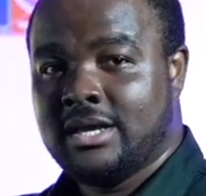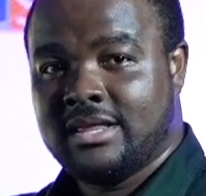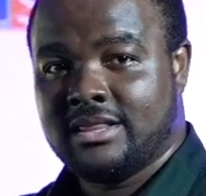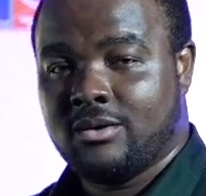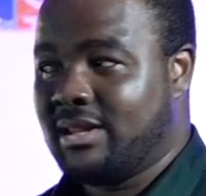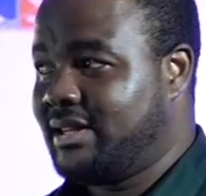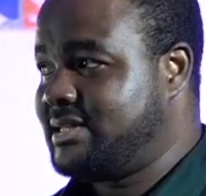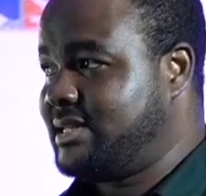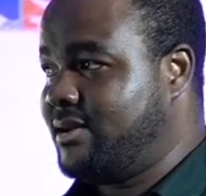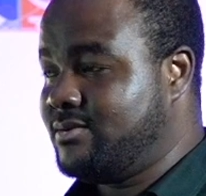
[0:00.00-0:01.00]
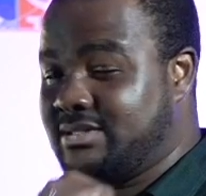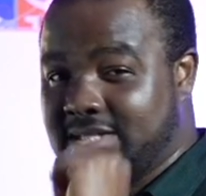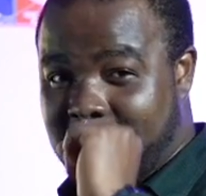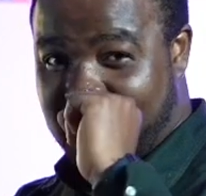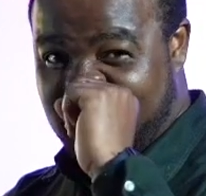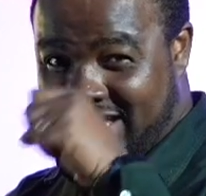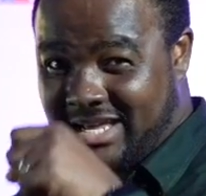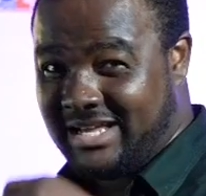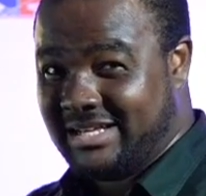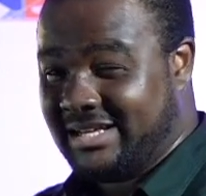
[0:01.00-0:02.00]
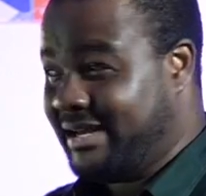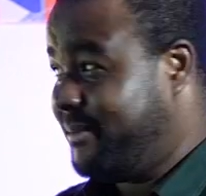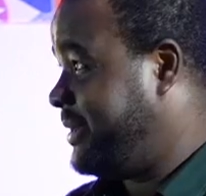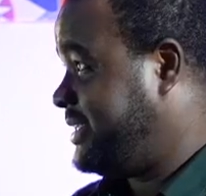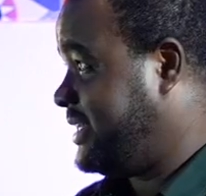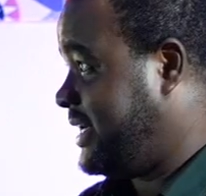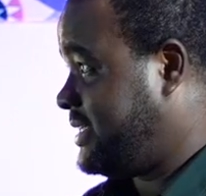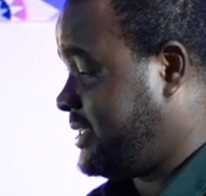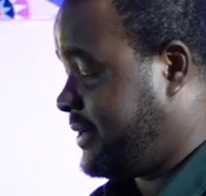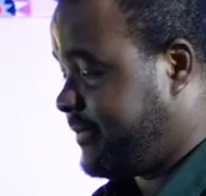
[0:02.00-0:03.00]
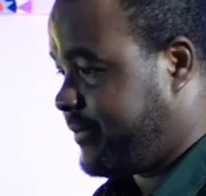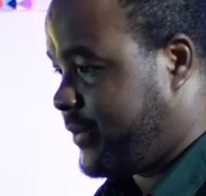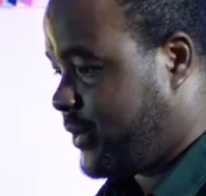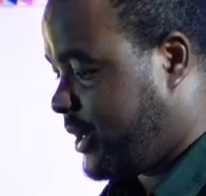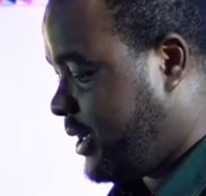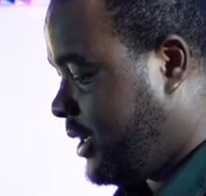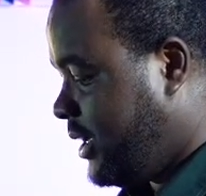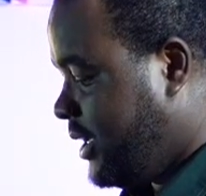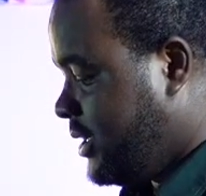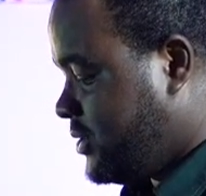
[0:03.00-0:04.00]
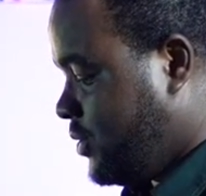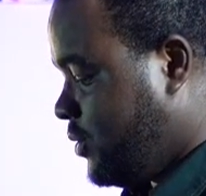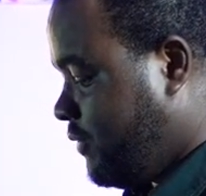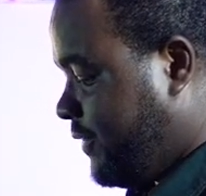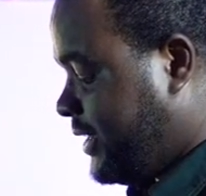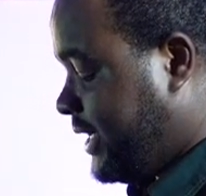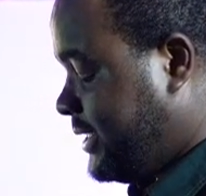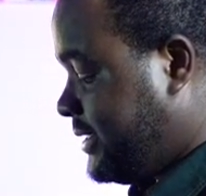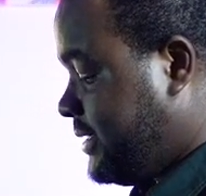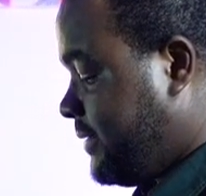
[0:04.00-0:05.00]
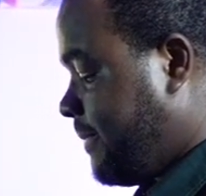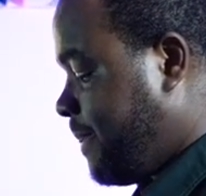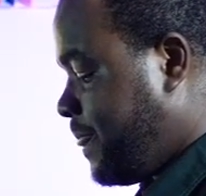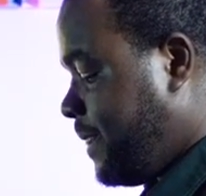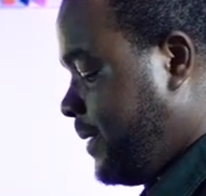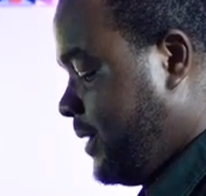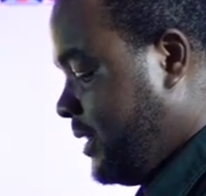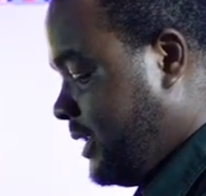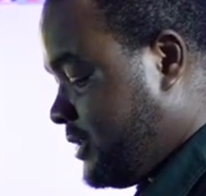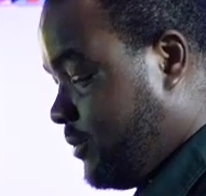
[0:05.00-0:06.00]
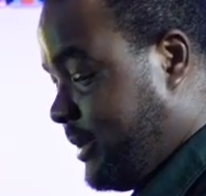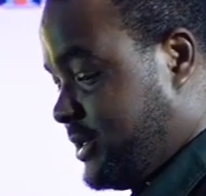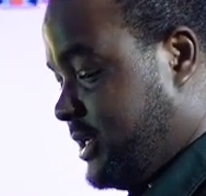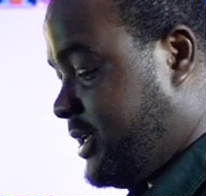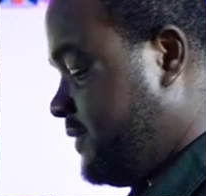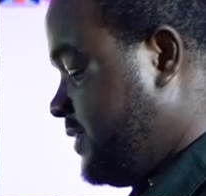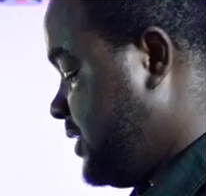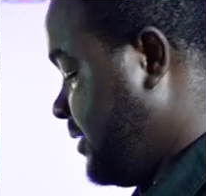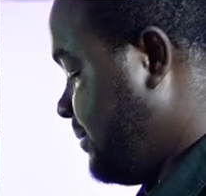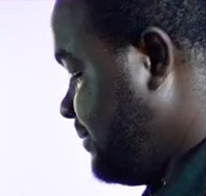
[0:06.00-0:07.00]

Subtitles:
one that sounds a bit jazzy. Okay, so for that, let's go back to the key of C sharp.